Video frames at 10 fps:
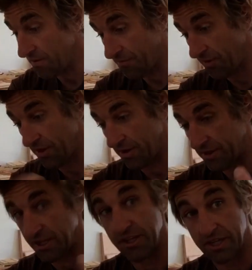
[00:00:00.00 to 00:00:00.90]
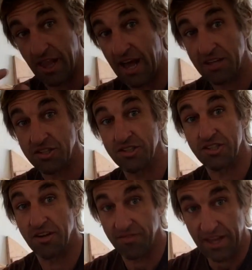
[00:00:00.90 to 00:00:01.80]
for the glass and
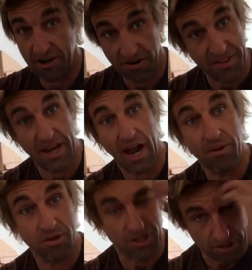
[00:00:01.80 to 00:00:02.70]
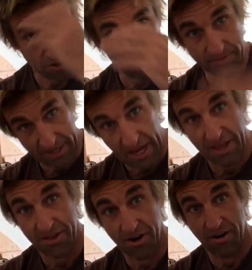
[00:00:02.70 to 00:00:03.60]
stuff later. And then I would glue them
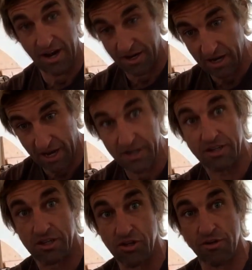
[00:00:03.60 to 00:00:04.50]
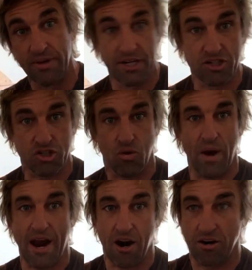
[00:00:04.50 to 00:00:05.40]
together and, and glue them into
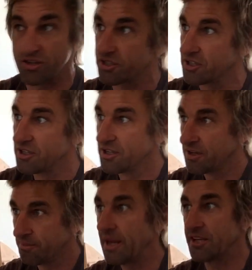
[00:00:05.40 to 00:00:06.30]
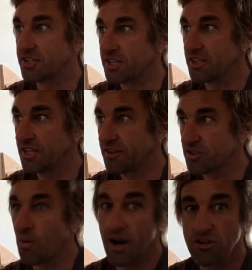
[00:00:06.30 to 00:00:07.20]
squares, basically.
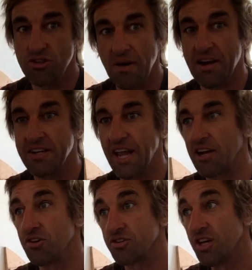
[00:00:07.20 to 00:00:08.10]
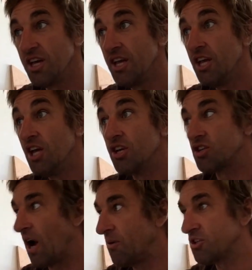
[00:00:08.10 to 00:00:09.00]
Squares and rectangles.
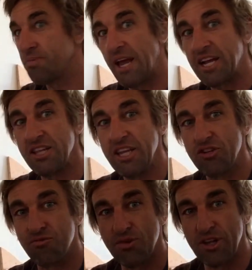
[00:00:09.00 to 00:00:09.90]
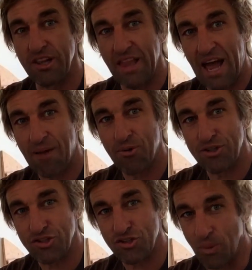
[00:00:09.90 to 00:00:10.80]
So I was making these real
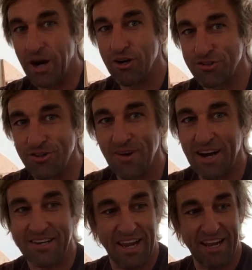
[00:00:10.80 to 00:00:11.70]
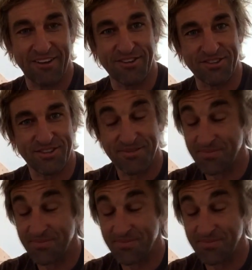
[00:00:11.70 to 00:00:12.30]
elaborate squares and rectangles.